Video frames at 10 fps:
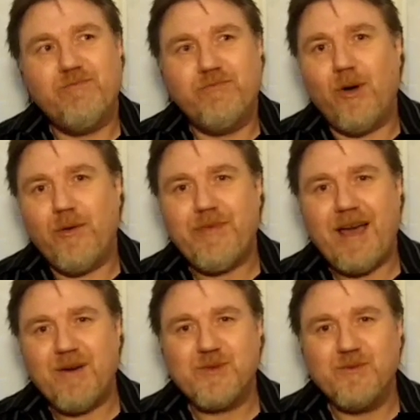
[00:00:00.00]
four
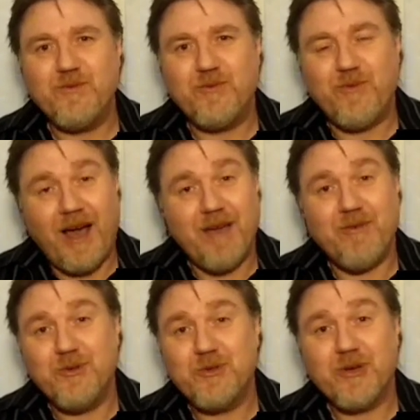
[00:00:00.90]
thousand five
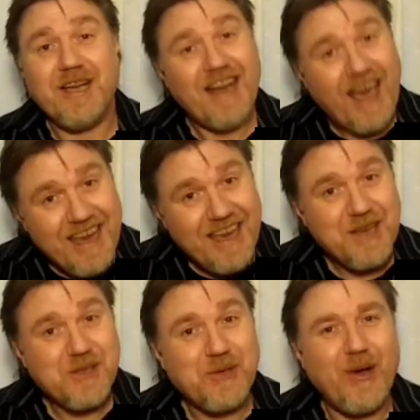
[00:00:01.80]
hundred light
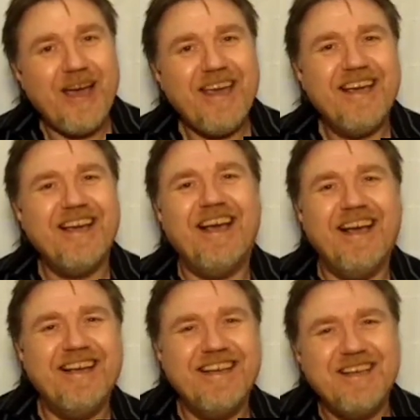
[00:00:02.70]
years away
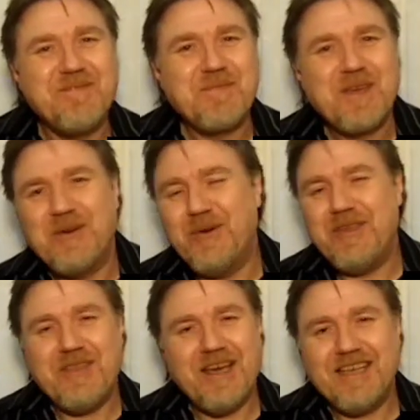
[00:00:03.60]

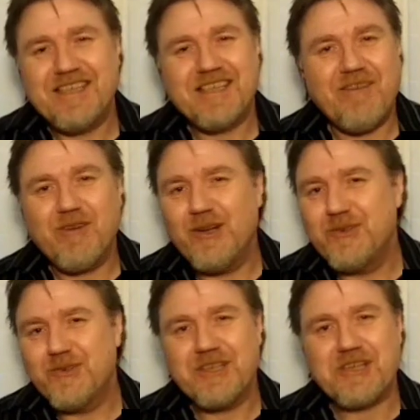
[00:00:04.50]
with uh, several
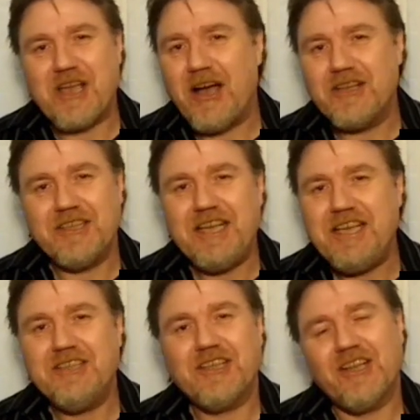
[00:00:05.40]
hundred stars in
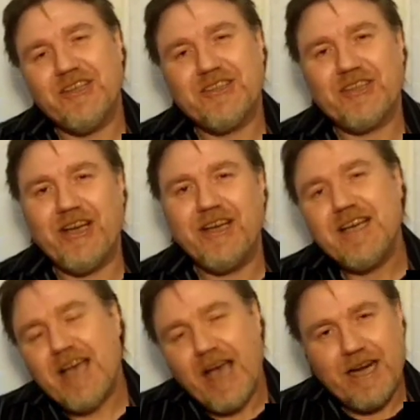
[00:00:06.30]
each cluster.
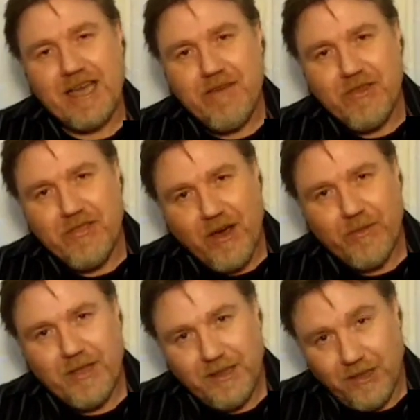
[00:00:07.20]
And even
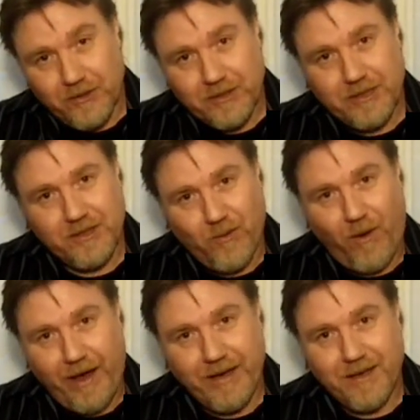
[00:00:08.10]
though they look
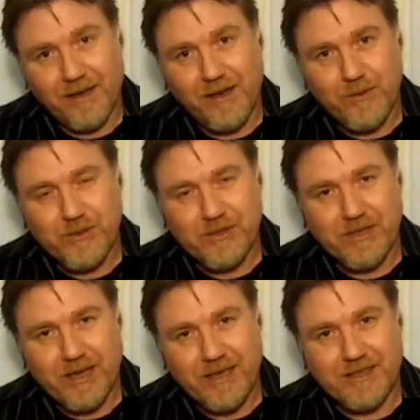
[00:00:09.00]
quite
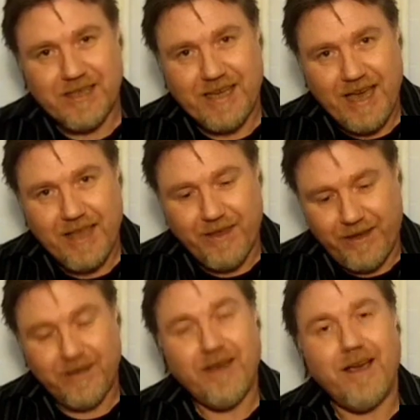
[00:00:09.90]
close uh,
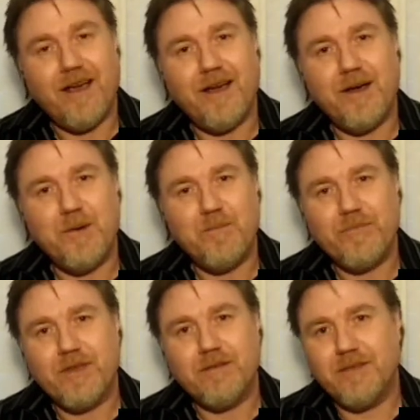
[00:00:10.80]
together,
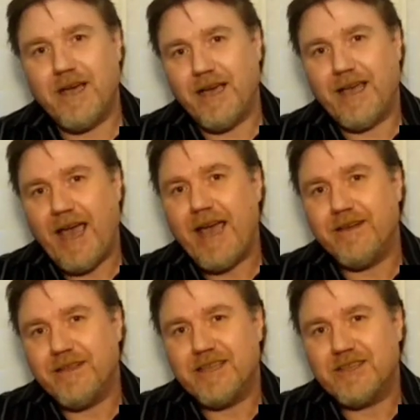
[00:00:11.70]
um, the,
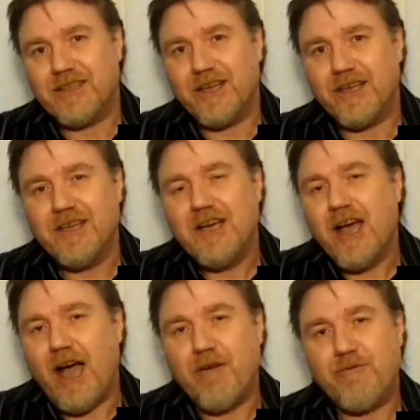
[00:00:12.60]
again, there's a,
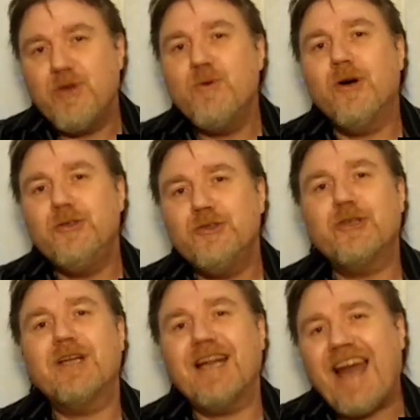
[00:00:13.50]
a few
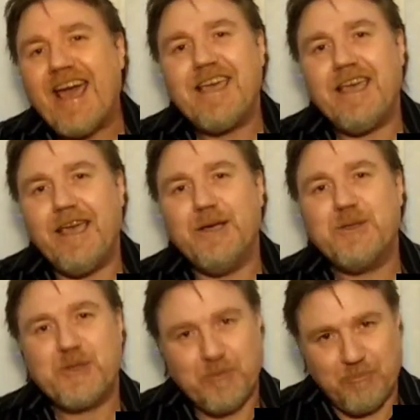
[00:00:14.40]
hundred light
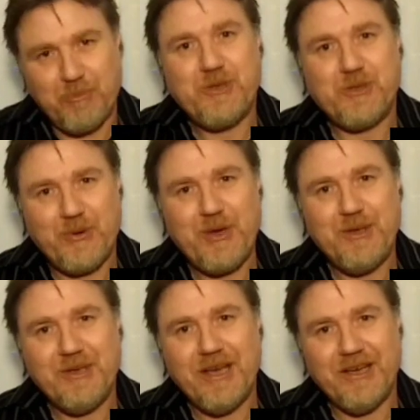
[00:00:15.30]
years
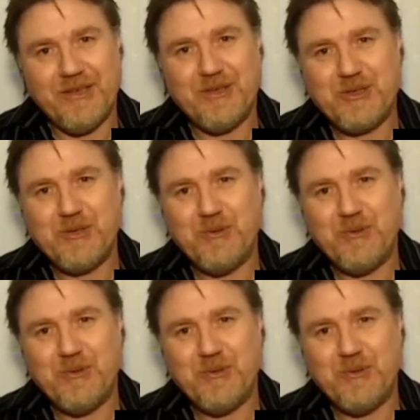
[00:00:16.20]
between uh, the two